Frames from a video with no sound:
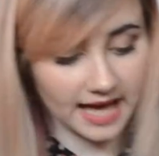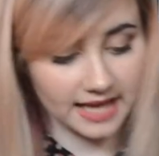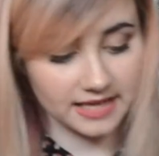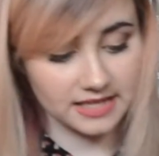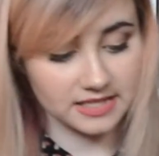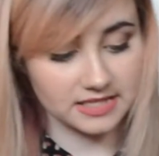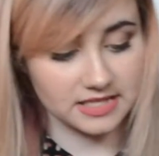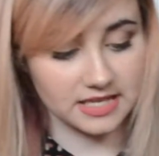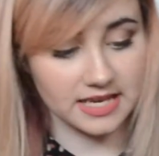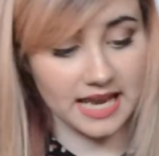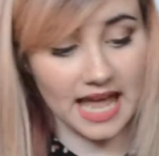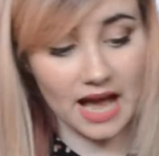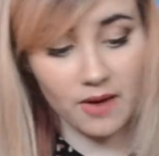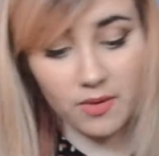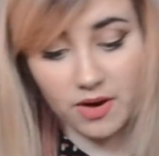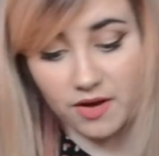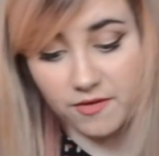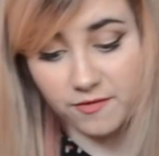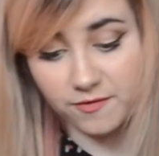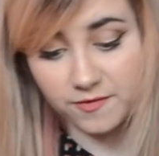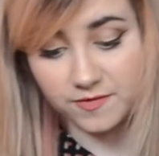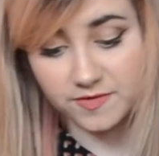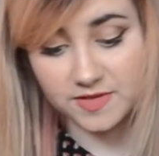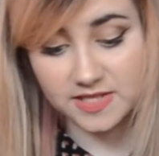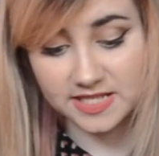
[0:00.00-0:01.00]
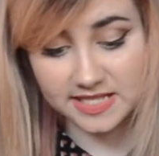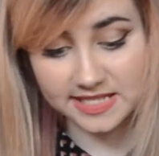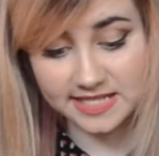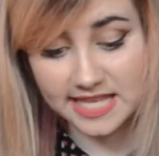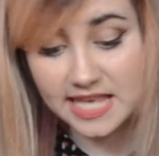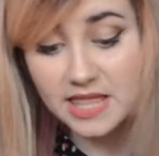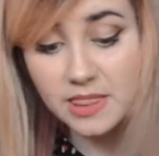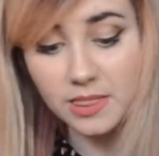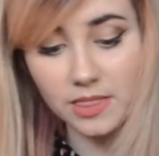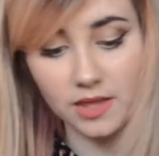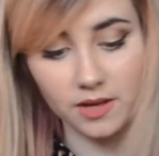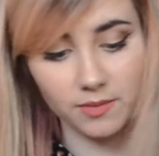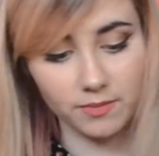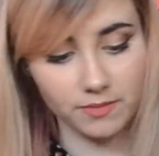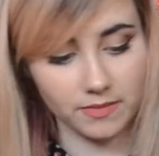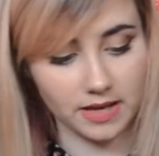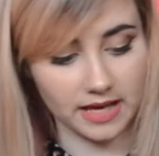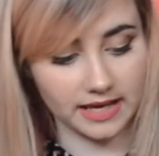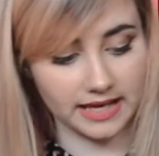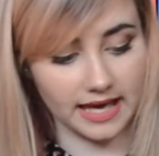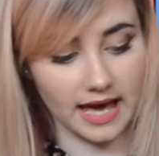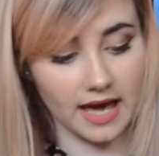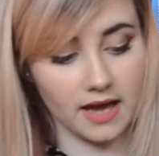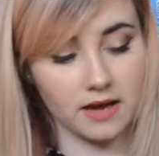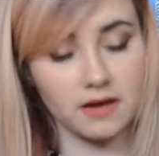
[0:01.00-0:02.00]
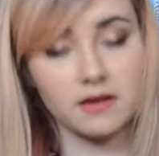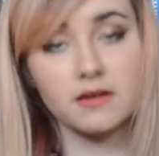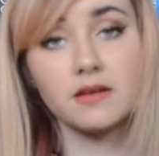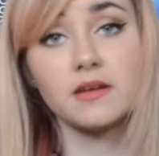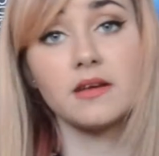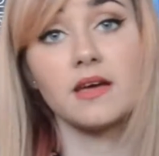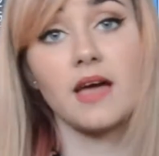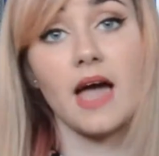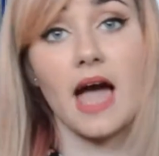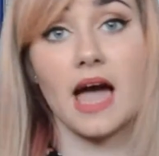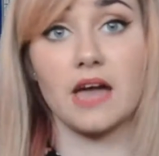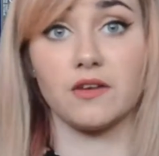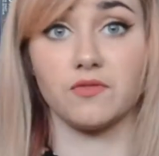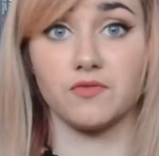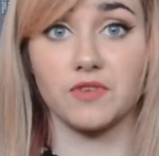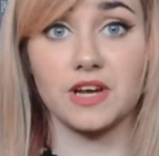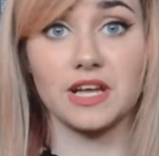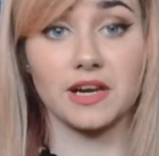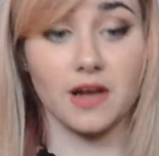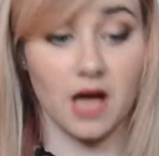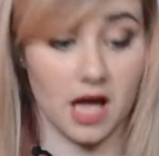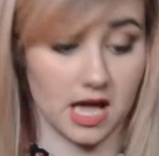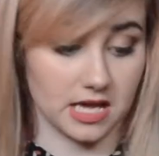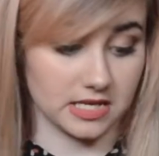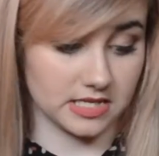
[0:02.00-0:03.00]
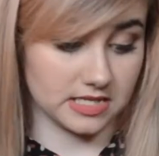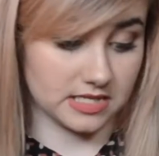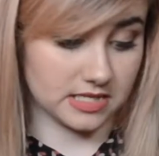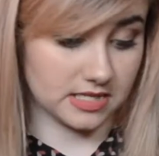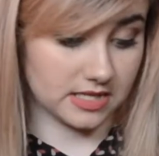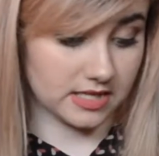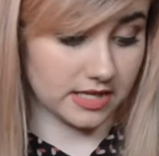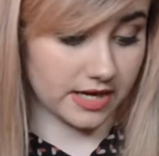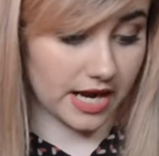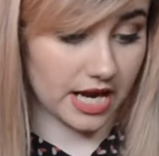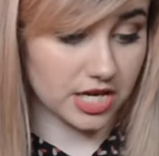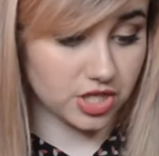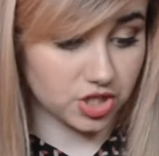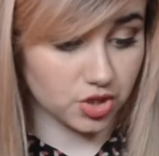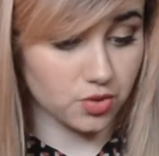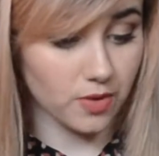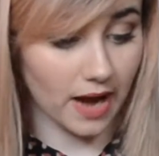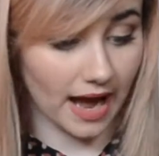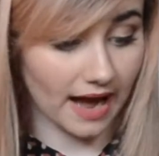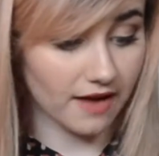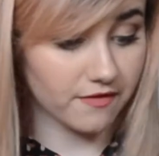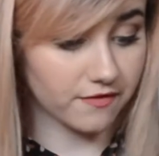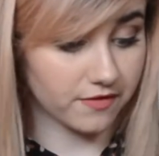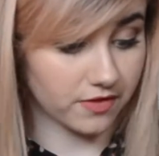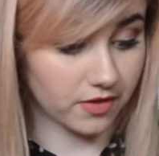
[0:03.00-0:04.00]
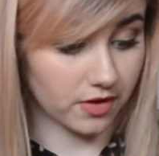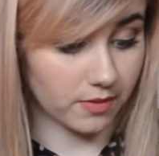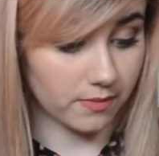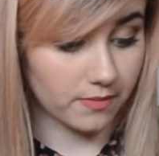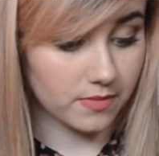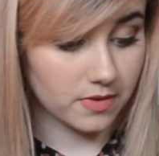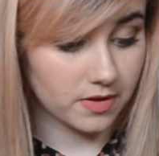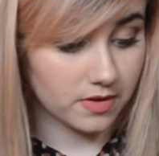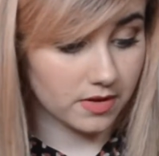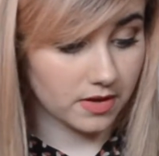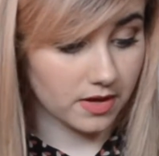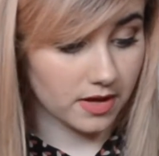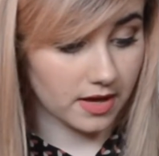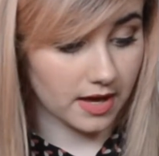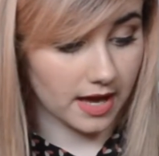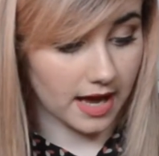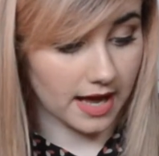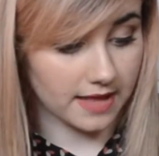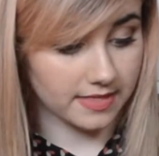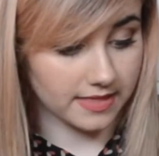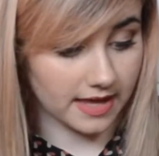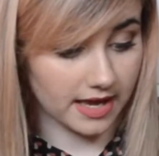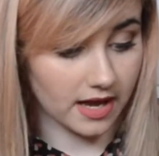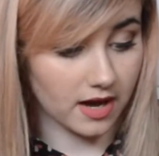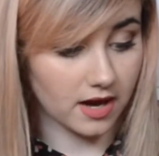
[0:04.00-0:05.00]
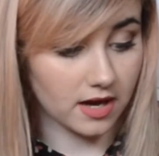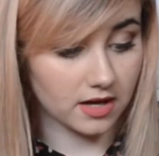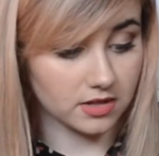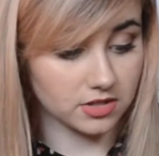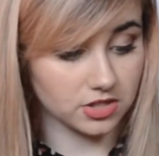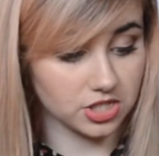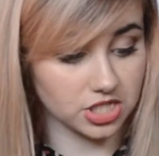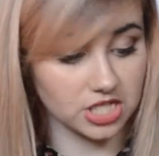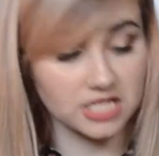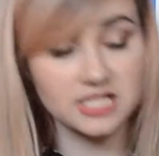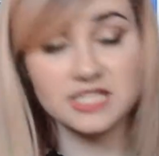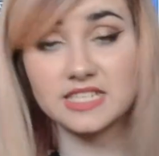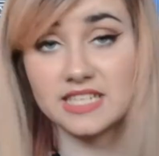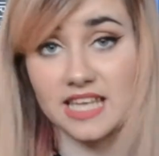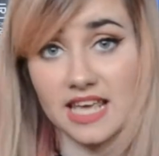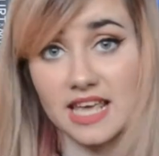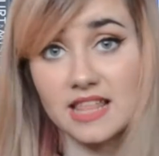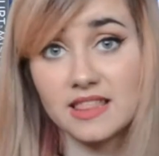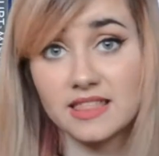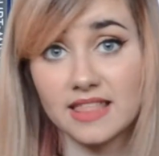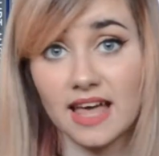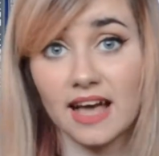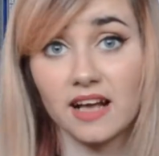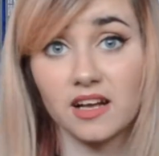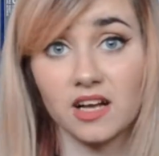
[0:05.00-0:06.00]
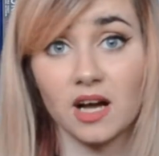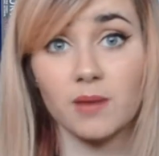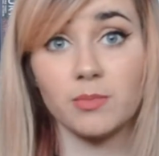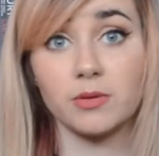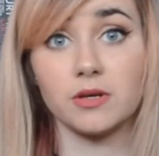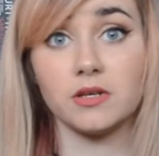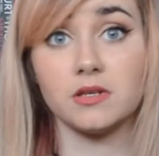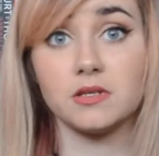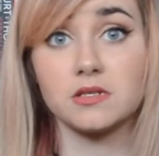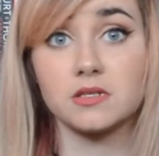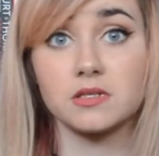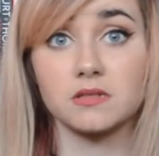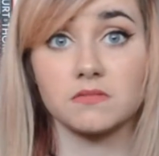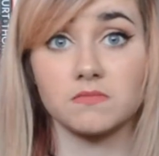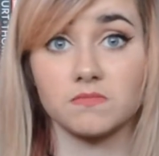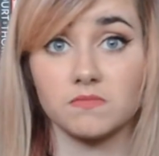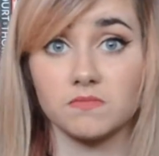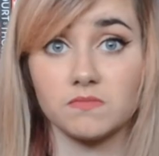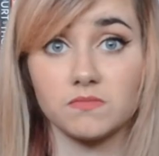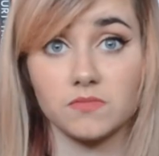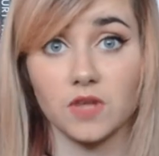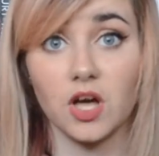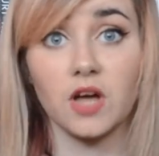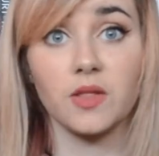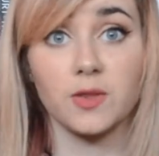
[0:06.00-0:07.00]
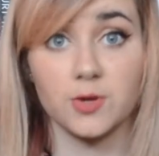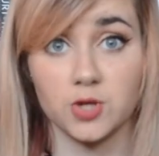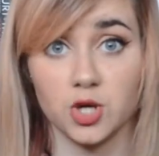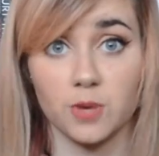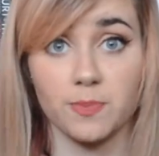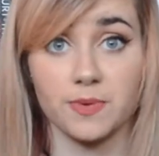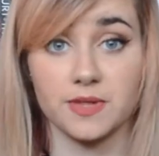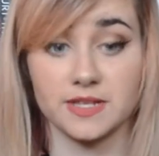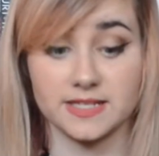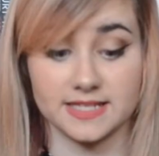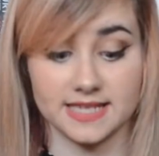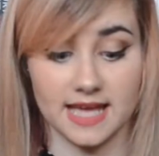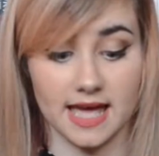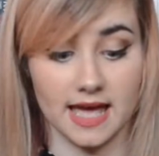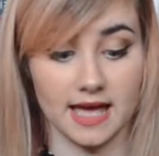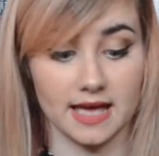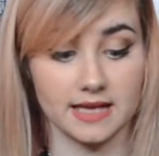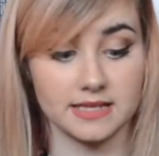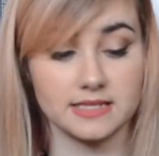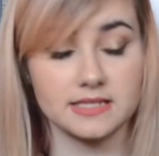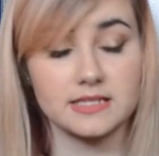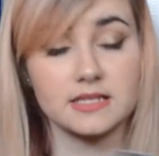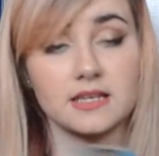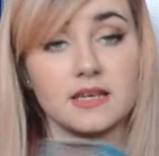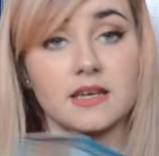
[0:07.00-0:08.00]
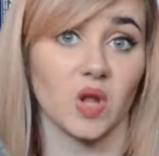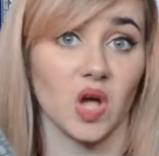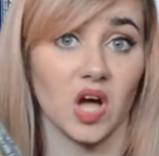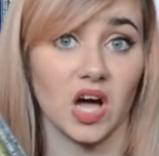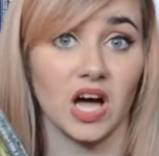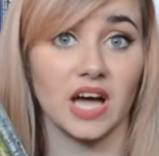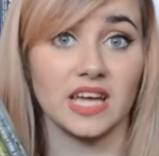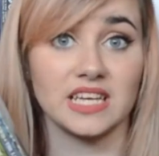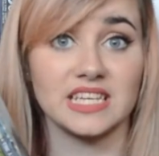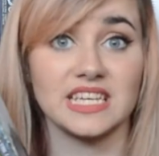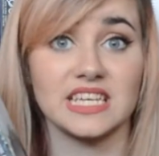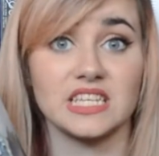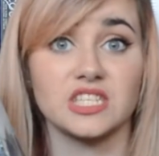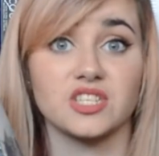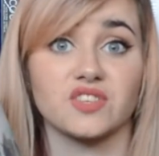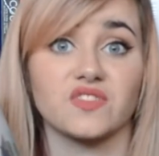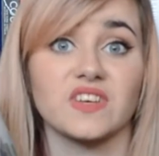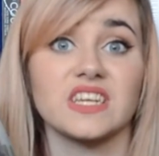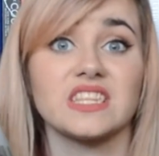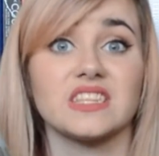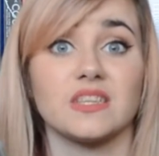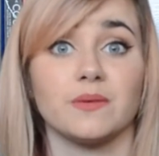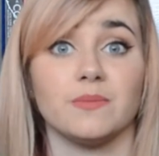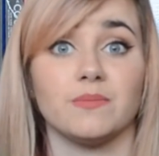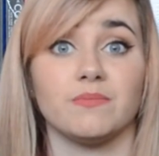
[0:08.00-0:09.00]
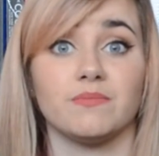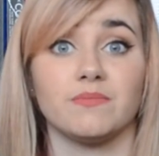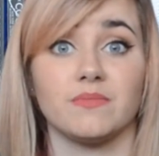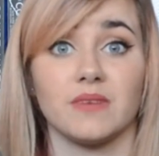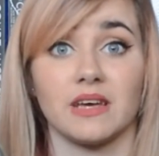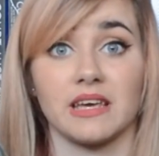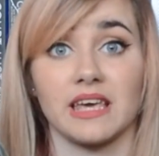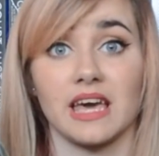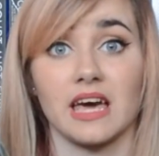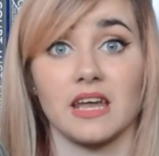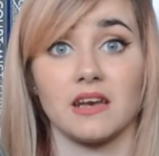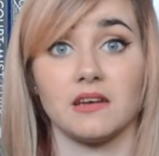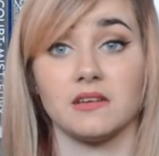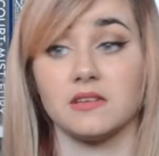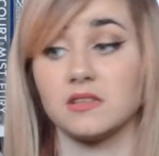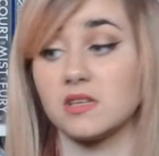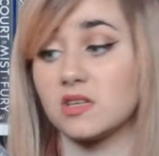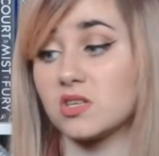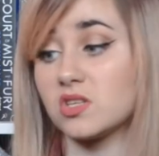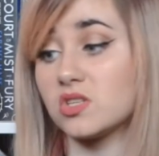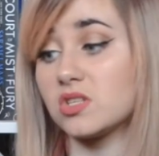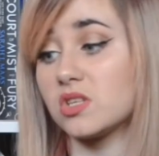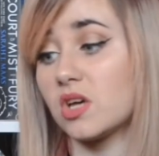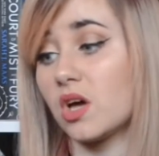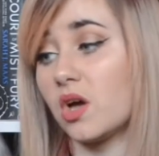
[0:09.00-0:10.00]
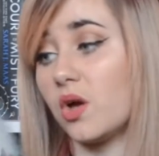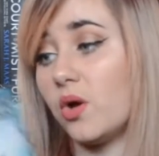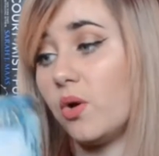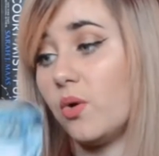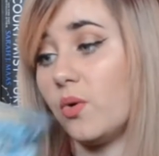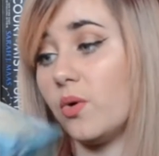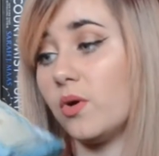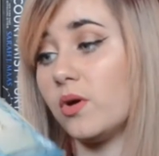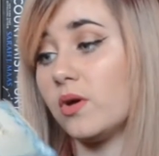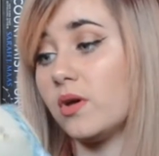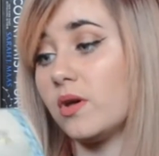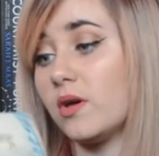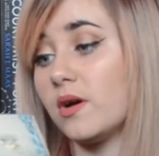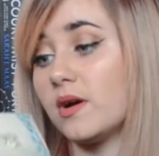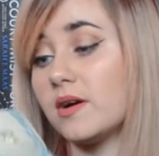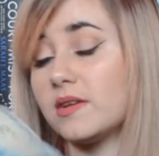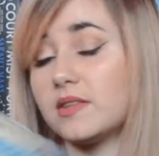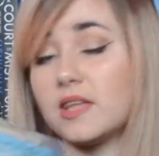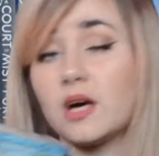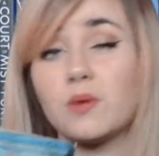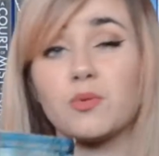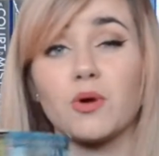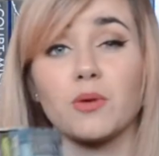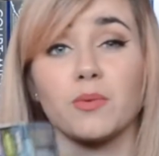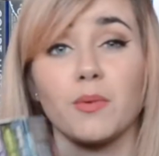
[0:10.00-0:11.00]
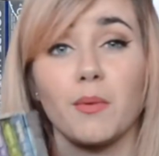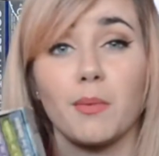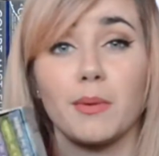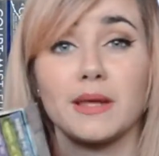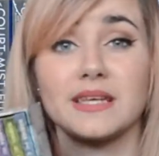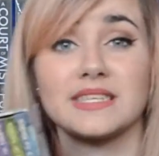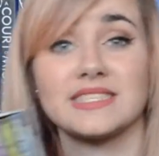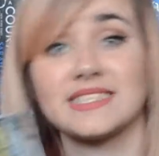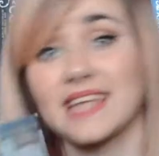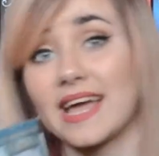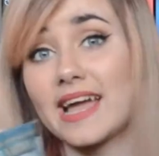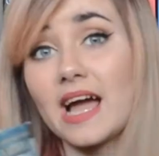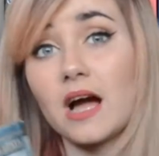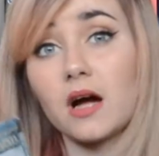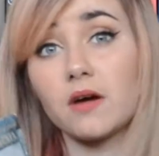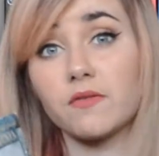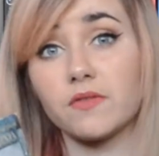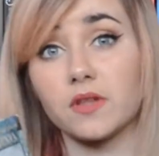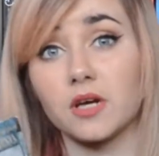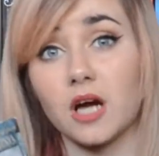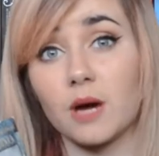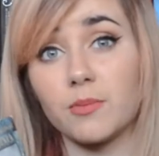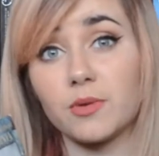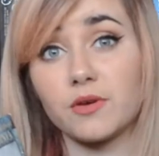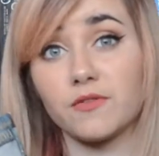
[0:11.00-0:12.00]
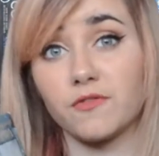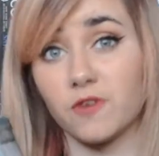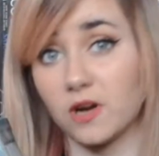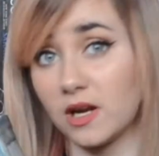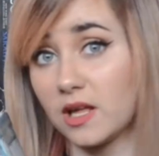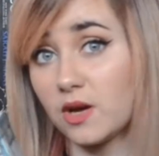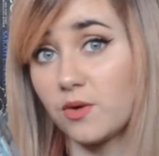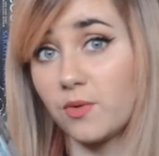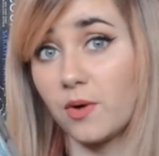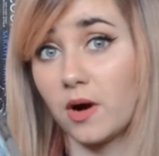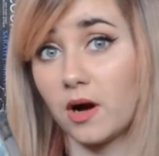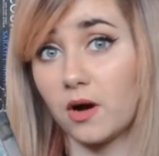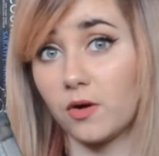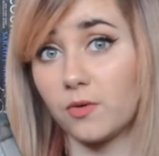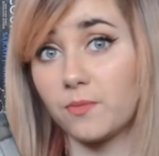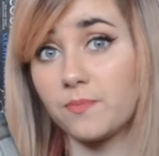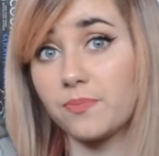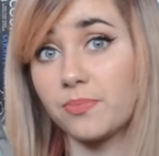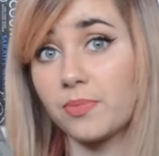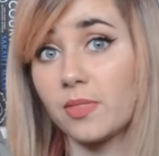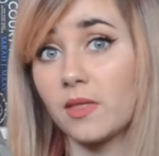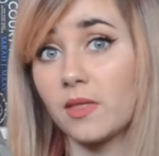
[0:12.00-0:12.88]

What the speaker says: and now I've seen them again and realised that I do have them and they are just in that cupboard at the top of the stairs, I need to read them again. So they'll probably stay out of the cupboard for a little while,